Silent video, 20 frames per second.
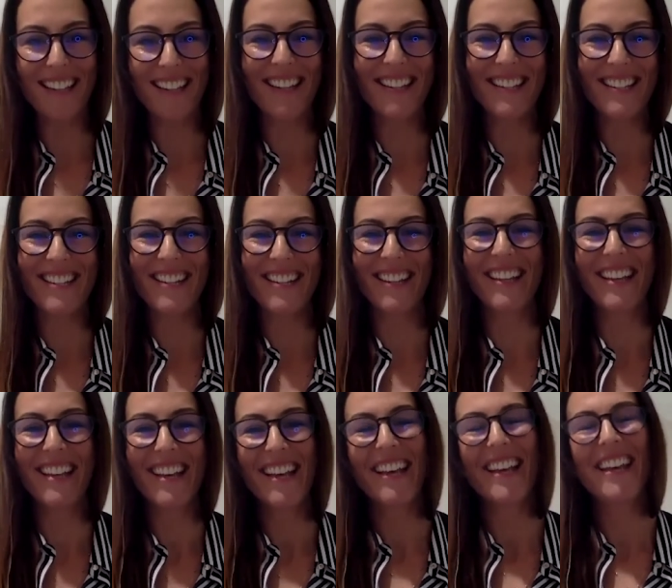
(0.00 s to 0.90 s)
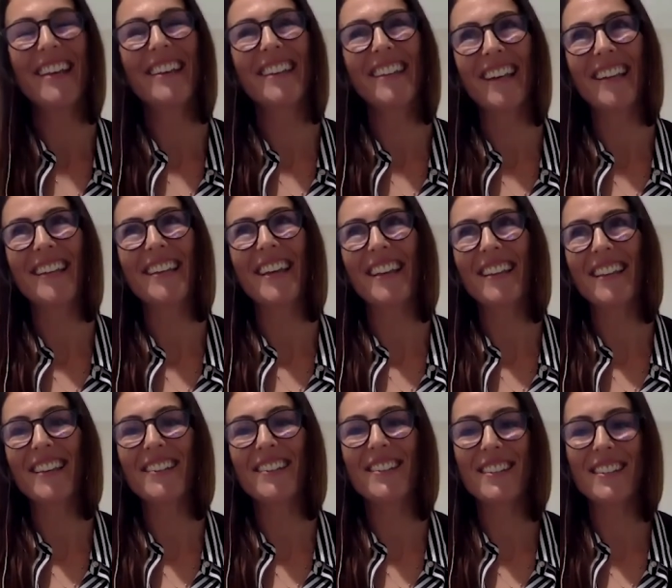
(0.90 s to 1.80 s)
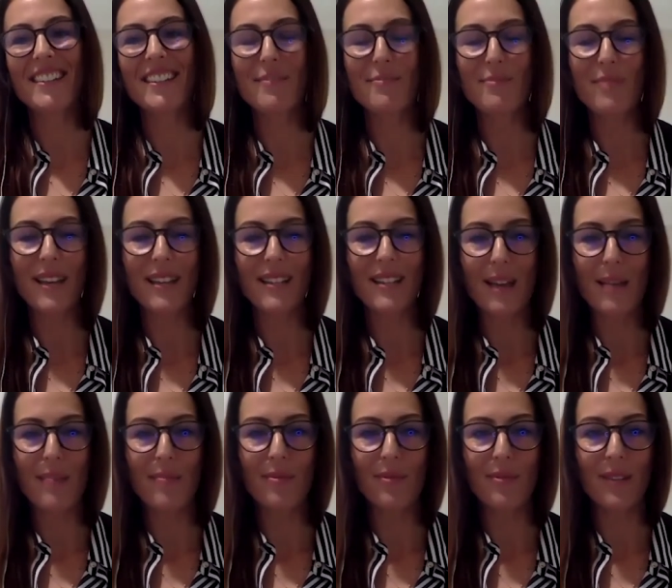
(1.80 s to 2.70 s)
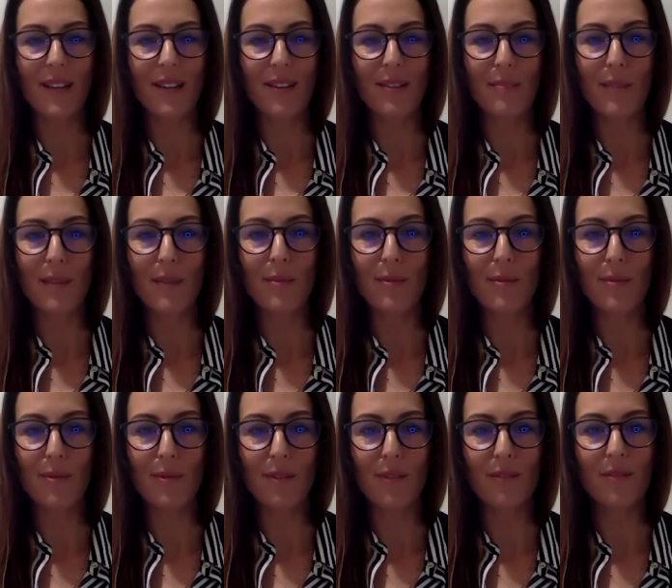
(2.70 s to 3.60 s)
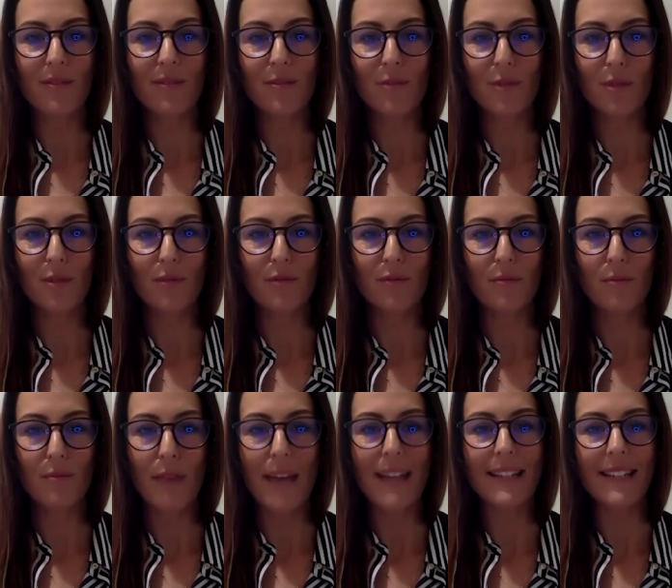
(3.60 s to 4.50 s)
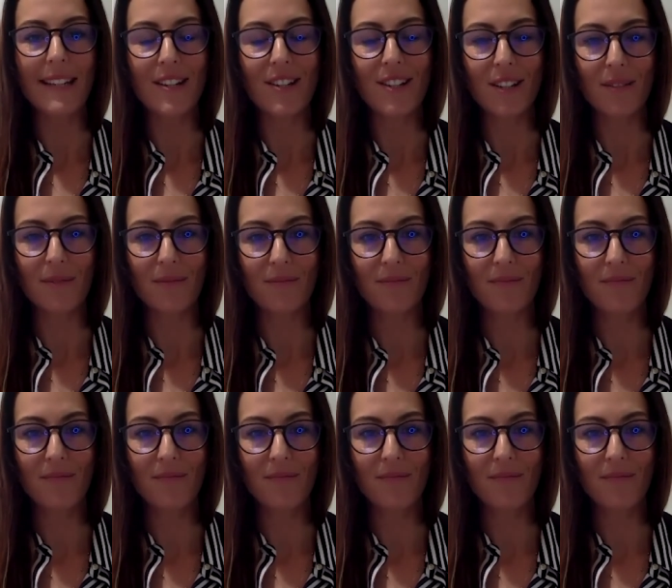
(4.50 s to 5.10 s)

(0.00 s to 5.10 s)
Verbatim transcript: you're, you're like yeah let's just live by example now and people will will pay attention